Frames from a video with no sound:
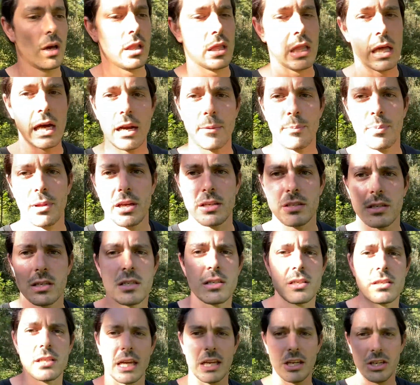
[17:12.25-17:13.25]
a lot of
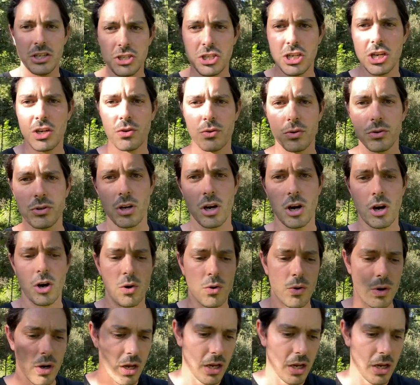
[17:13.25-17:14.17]
places is like Jeet Kune Do